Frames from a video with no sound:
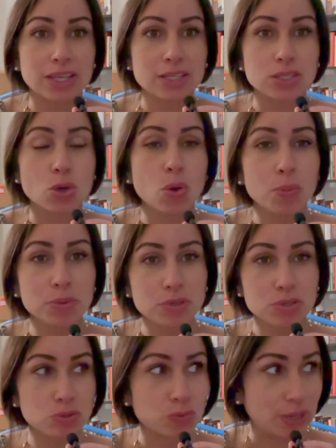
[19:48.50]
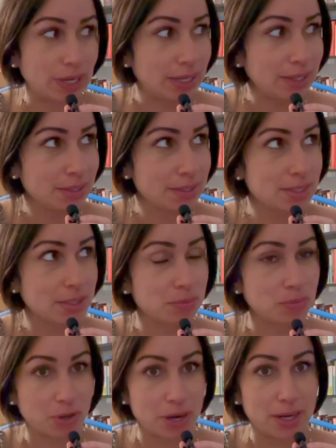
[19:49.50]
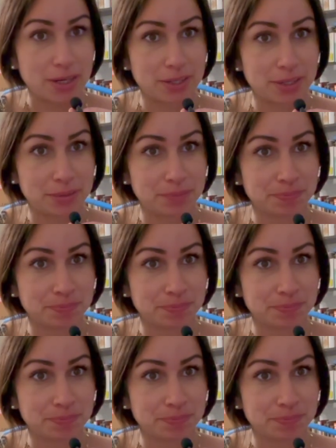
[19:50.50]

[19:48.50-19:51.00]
let's hope the swing didn't break